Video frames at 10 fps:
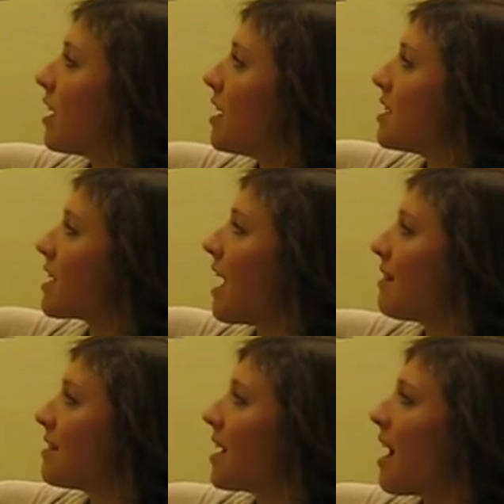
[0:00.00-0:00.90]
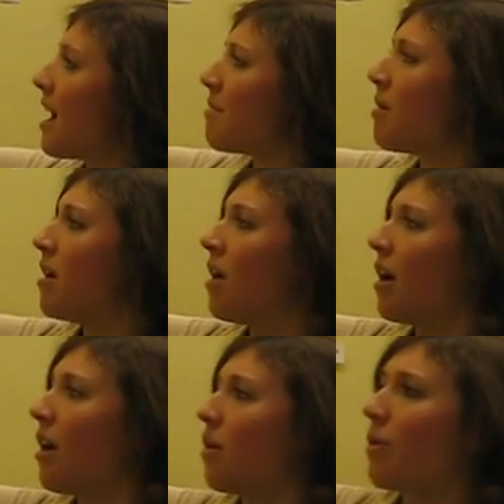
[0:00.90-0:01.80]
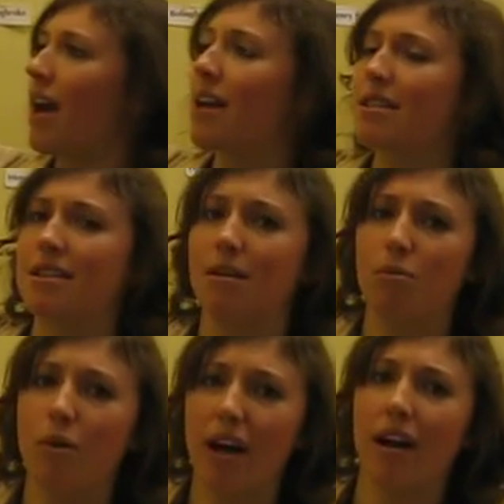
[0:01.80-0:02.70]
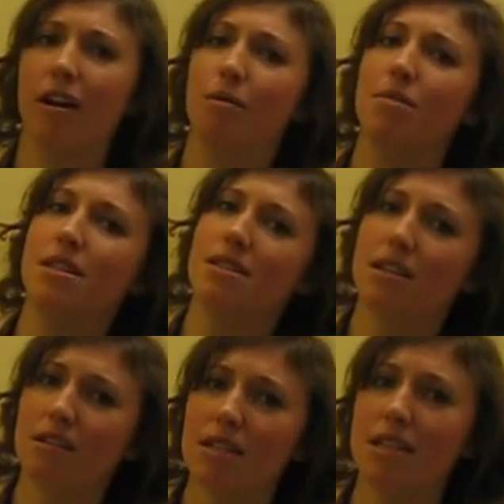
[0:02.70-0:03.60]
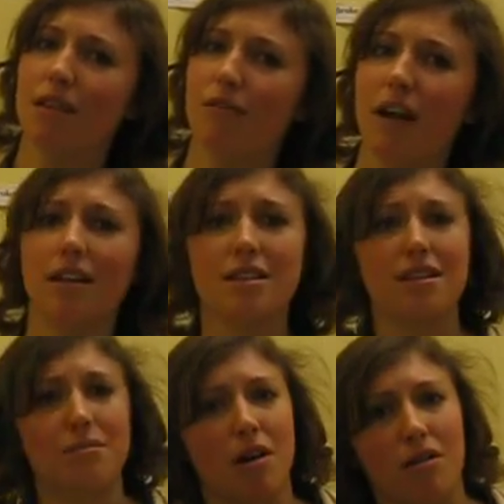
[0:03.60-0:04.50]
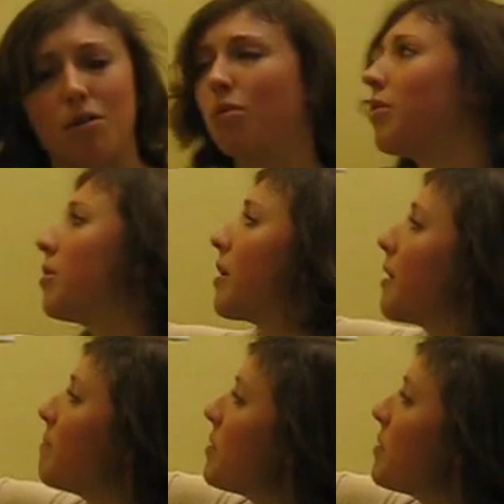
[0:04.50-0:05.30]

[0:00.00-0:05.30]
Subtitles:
is, at the time, away somewhere, mysteriously fighting some other war.